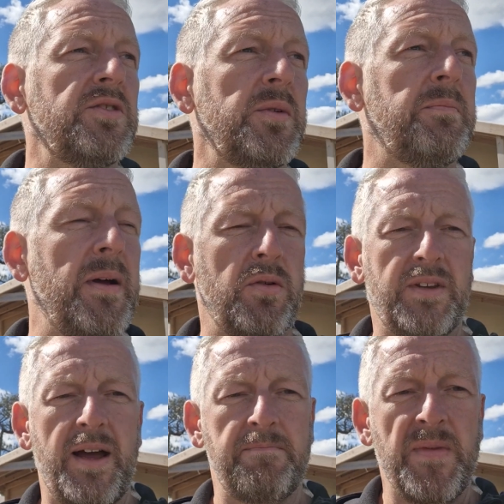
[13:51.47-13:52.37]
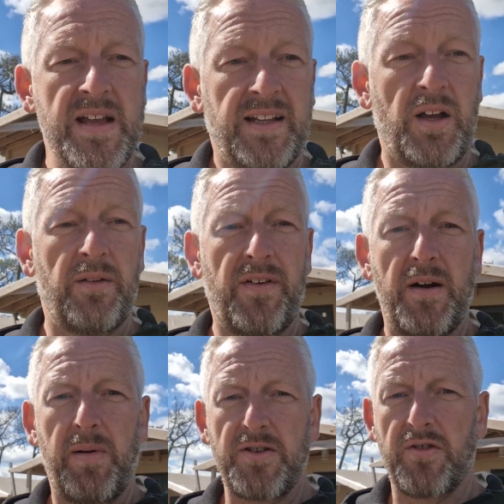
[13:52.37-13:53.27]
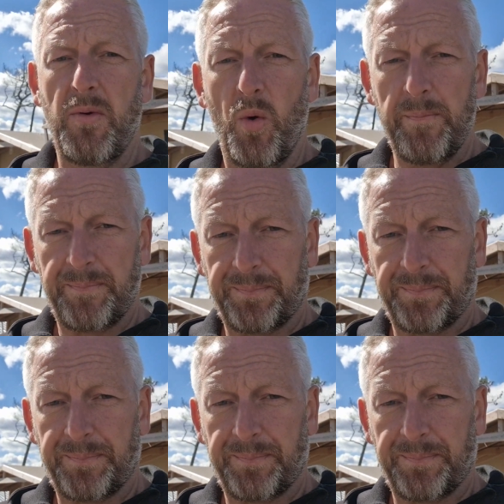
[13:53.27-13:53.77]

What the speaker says: so we peeled them. They were very pleasurable.